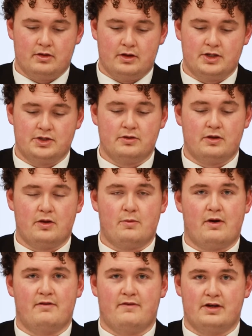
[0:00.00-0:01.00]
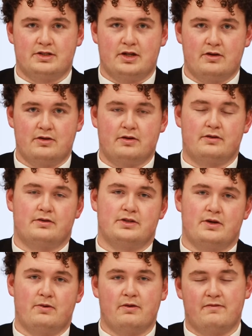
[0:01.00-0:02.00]
Ensure that the Wi-Fi is turned on
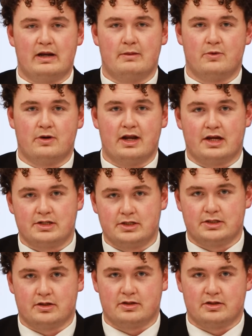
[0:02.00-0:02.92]
so all available connections are